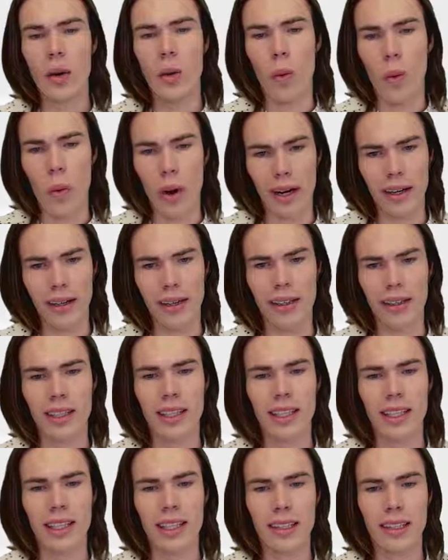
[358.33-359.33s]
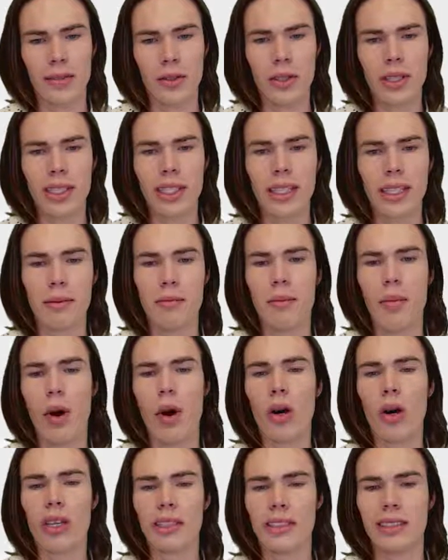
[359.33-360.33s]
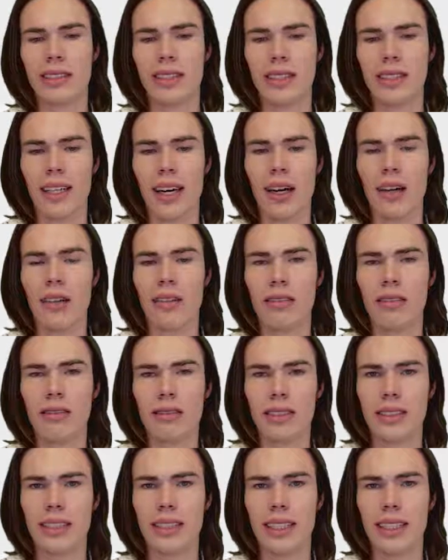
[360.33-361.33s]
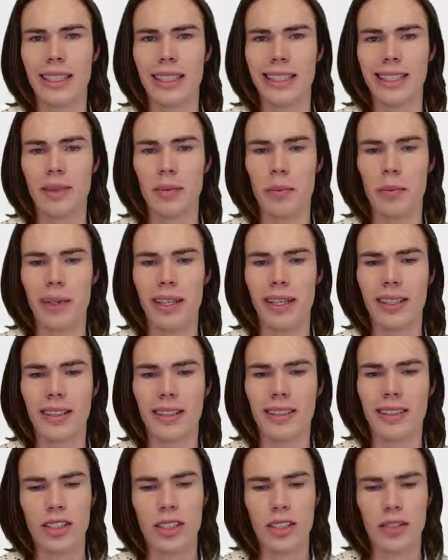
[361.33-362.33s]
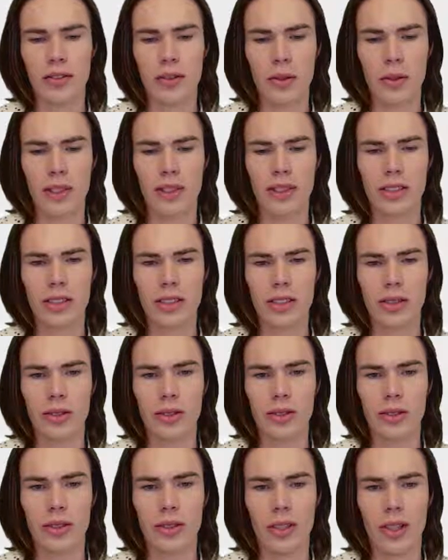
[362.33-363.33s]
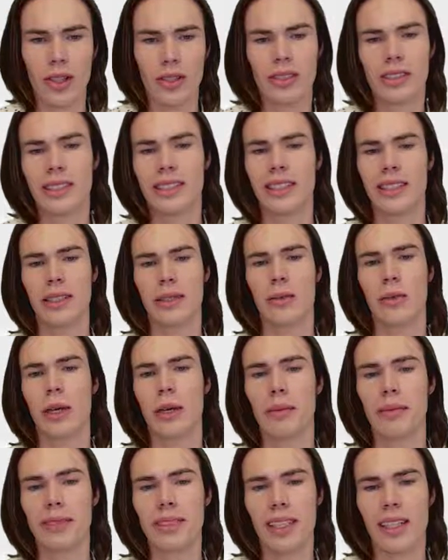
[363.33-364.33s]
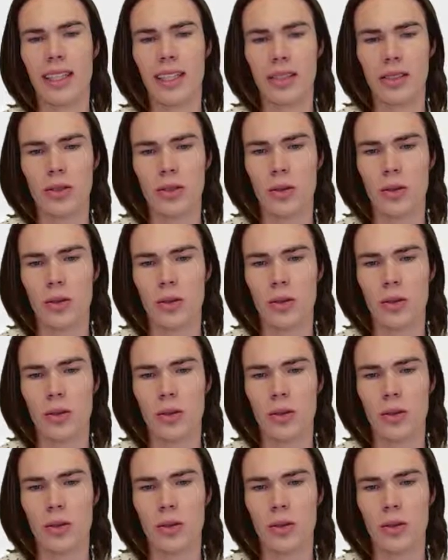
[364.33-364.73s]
one, if you click marketing now, see it disappear. So if you want to not see websites,